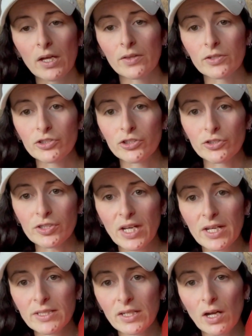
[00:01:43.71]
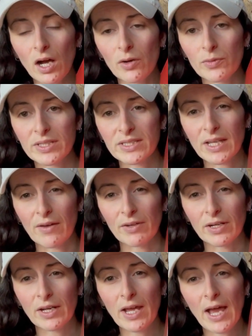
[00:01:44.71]
The shoe size I got was
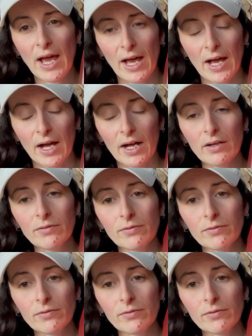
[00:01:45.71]
7.5.